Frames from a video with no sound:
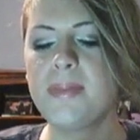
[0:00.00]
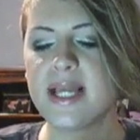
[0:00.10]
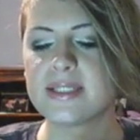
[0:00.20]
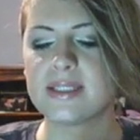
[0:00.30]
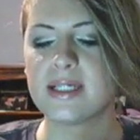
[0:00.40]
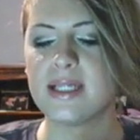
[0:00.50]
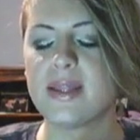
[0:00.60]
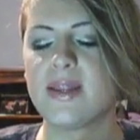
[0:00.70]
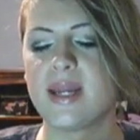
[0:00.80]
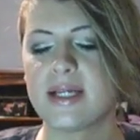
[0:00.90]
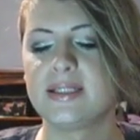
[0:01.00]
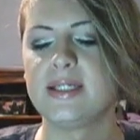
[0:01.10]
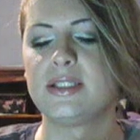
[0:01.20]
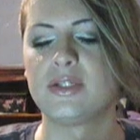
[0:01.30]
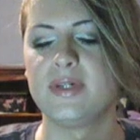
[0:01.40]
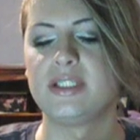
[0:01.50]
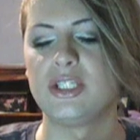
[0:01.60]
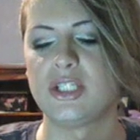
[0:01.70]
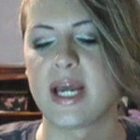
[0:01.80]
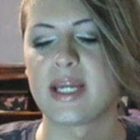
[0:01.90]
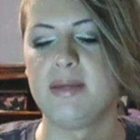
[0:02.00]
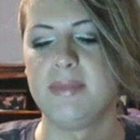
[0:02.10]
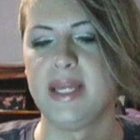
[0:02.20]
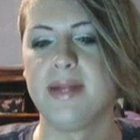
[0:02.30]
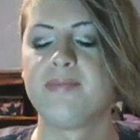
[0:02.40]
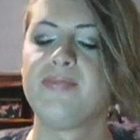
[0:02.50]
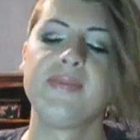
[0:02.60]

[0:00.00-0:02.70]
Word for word: basically the next thing is Teresa and Jackie meet,